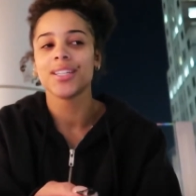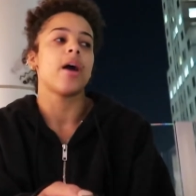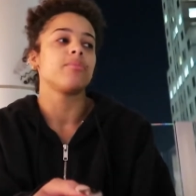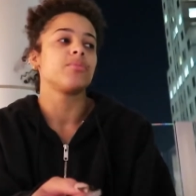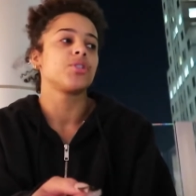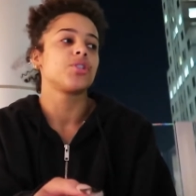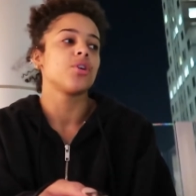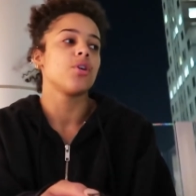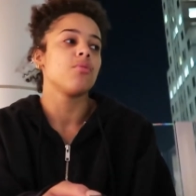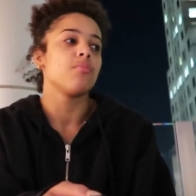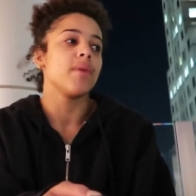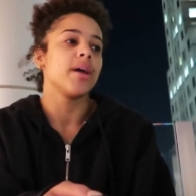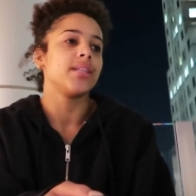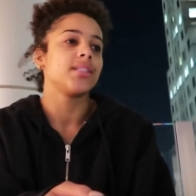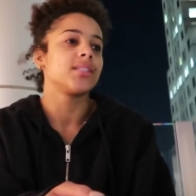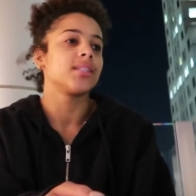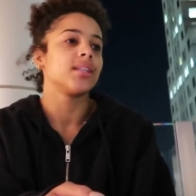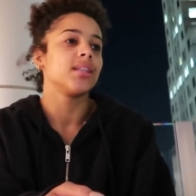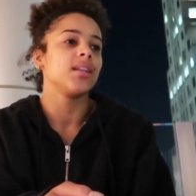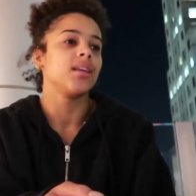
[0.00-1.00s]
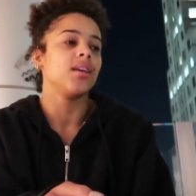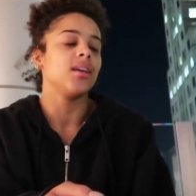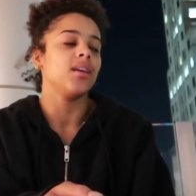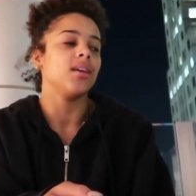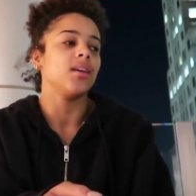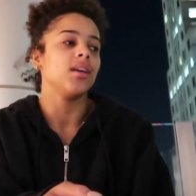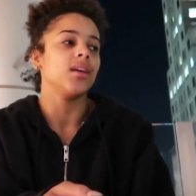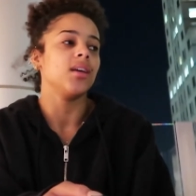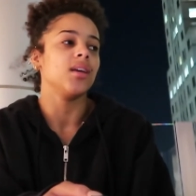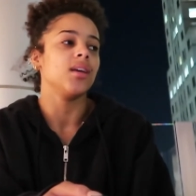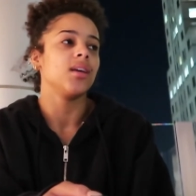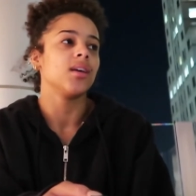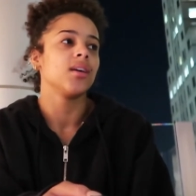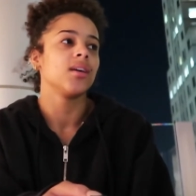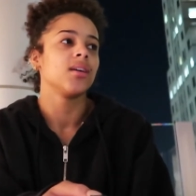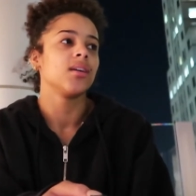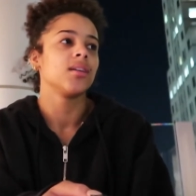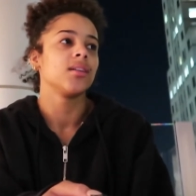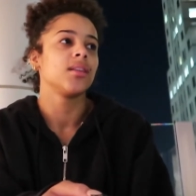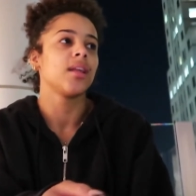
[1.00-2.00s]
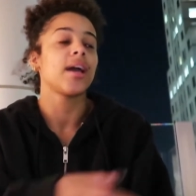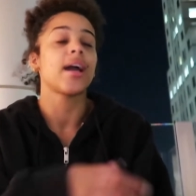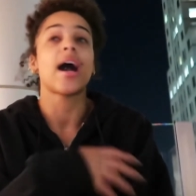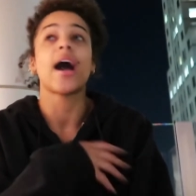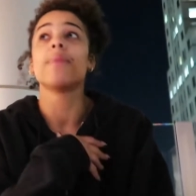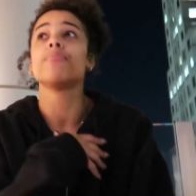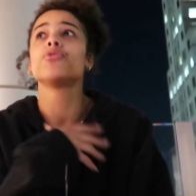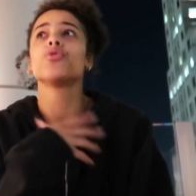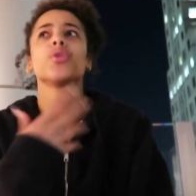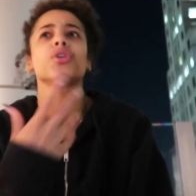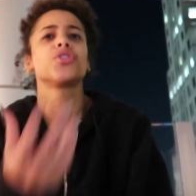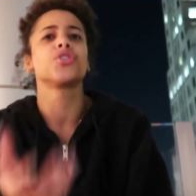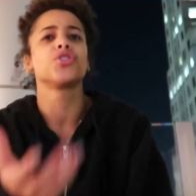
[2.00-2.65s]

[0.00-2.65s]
I'm so mentally, like, I'm doing